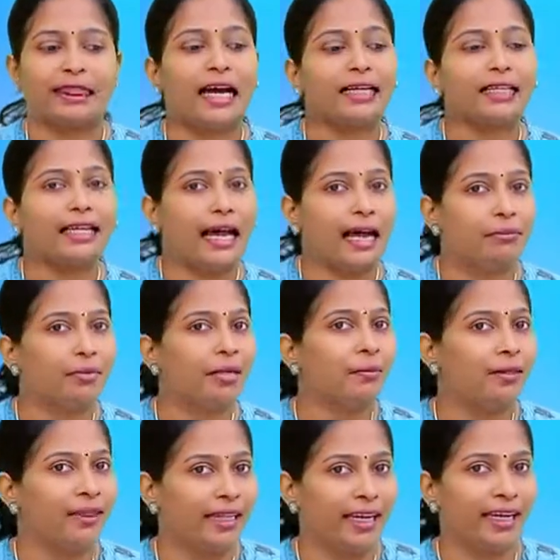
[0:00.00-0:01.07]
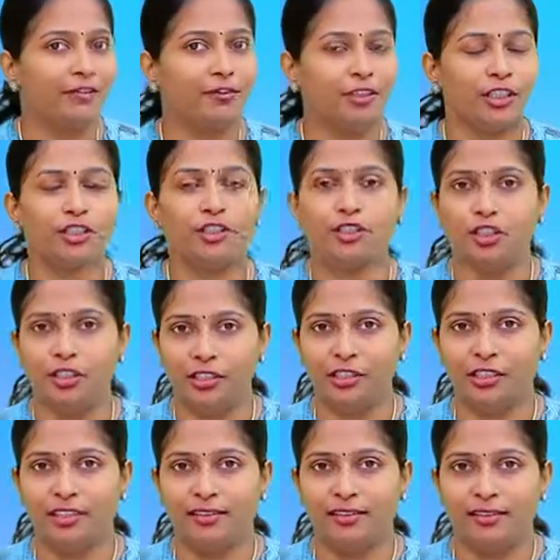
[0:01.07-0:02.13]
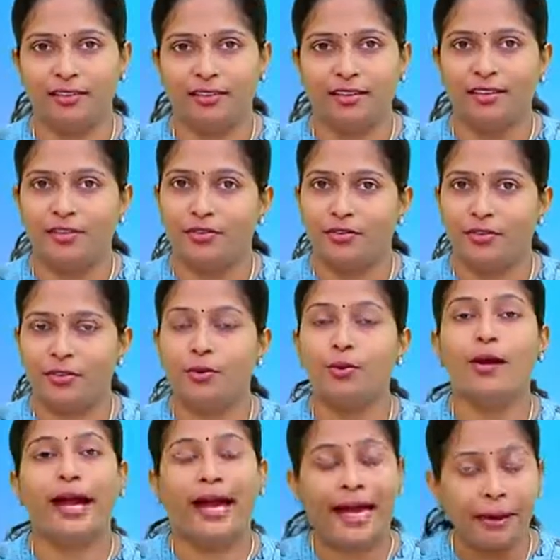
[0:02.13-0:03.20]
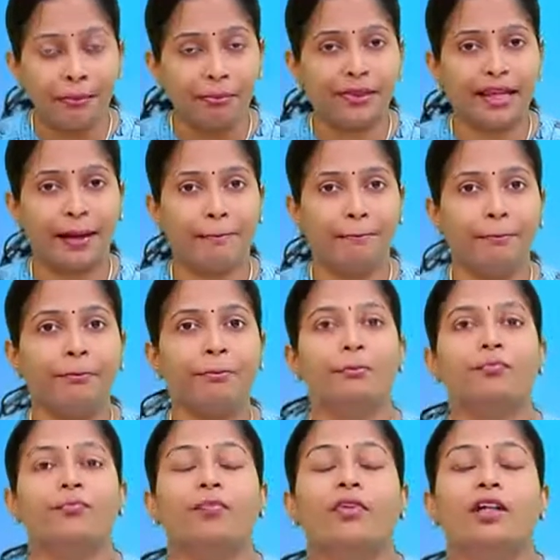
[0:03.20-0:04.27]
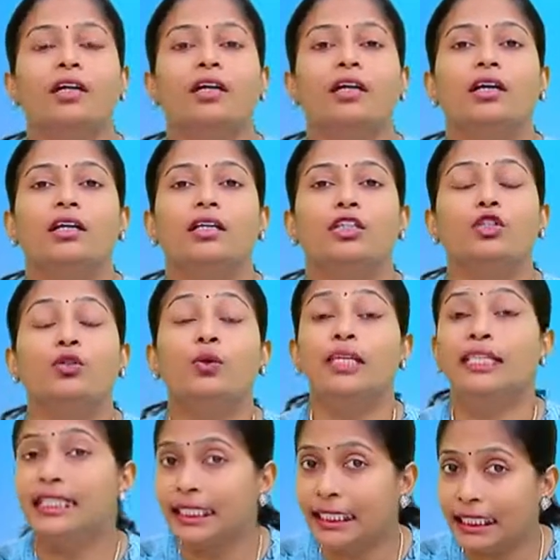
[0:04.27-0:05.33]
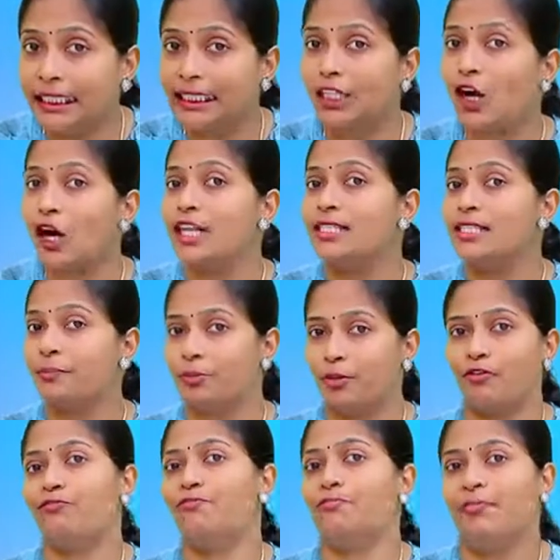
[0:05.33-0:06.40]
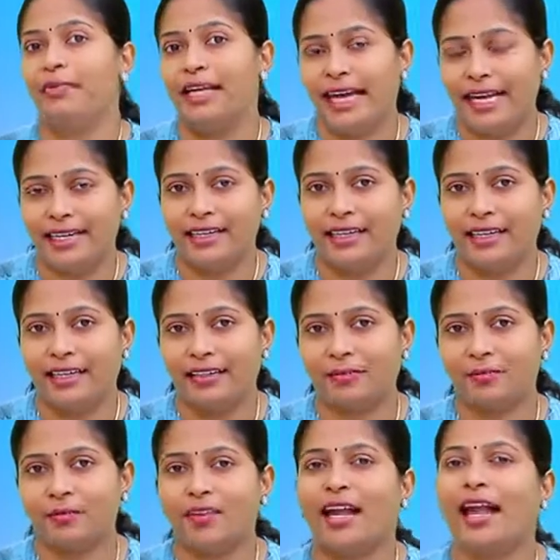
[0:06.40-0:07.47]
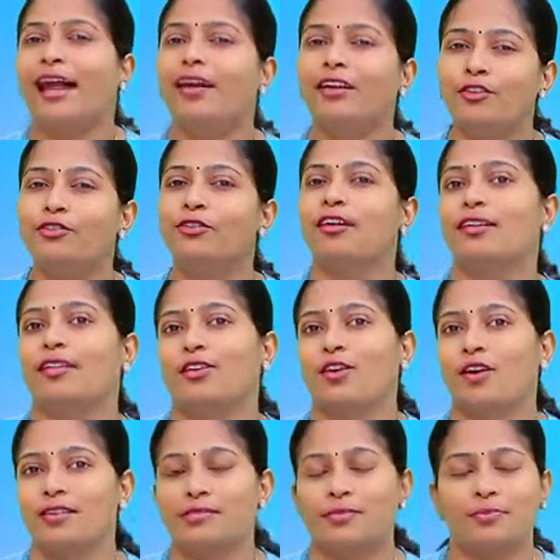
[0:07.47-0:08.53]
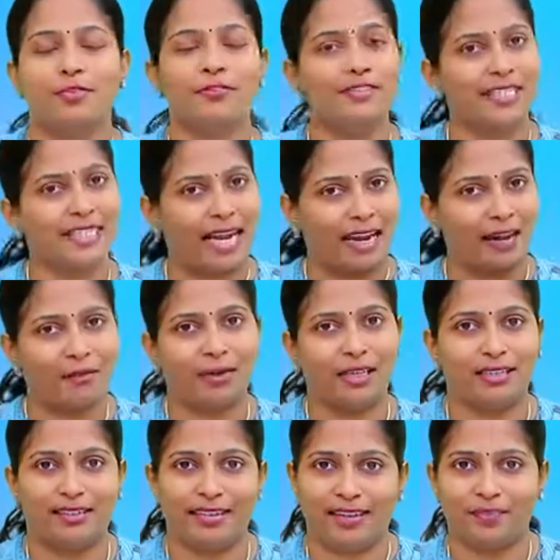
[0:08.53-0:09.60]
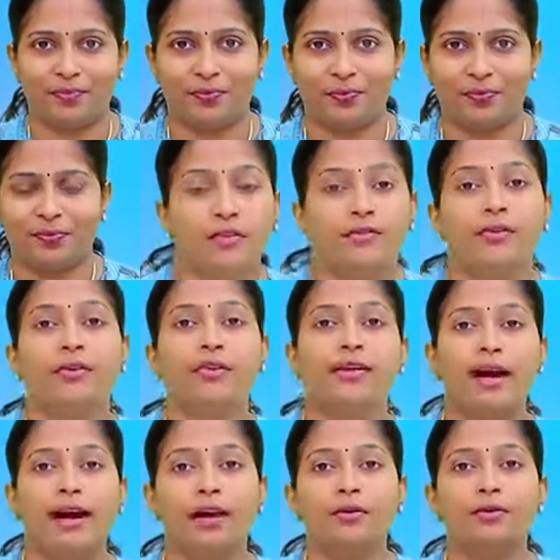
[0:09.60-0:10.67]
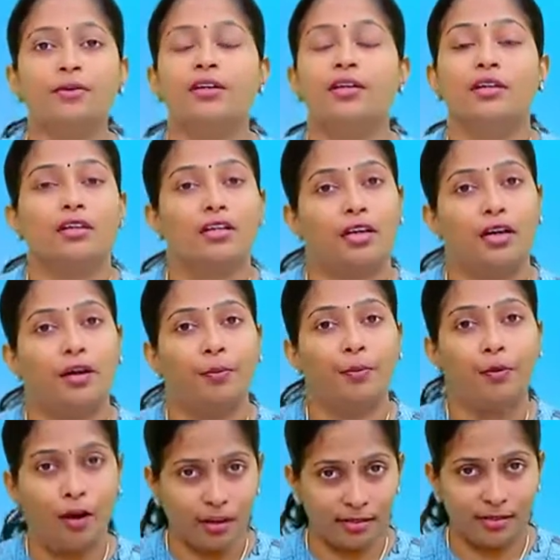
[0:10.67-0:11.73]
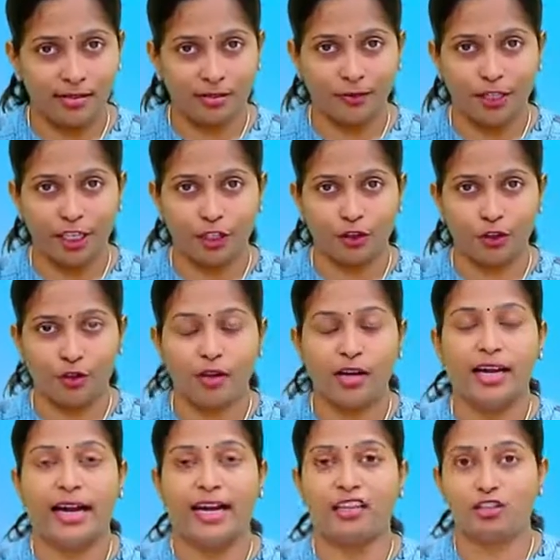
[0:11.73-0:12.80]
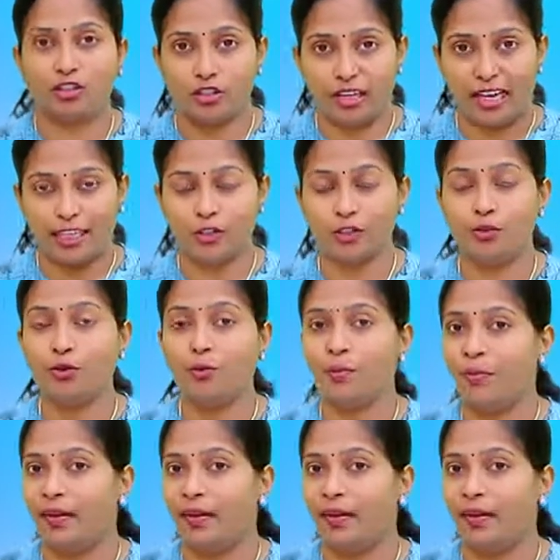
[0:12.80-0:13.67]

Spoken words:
that can be played with children to help them to learn the concept of blending and to learn the concept of segmenting. So now pause the video and try to